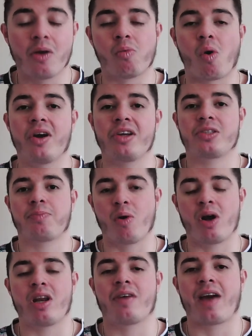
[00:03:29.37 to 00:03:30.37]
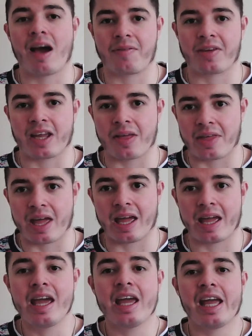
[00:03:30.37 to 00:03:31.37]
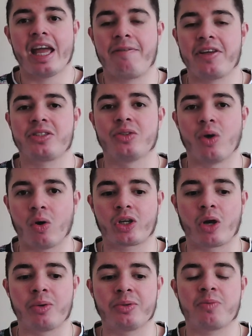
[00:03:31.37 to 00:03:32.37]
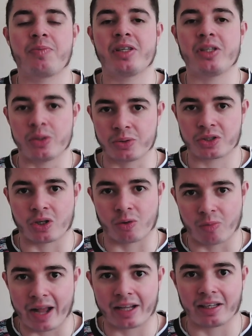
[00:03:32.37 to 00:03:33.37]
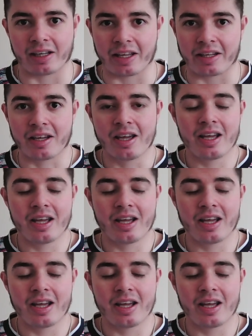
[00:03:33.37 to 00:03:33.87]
What is the point of having it there if it's not going to be used correctly?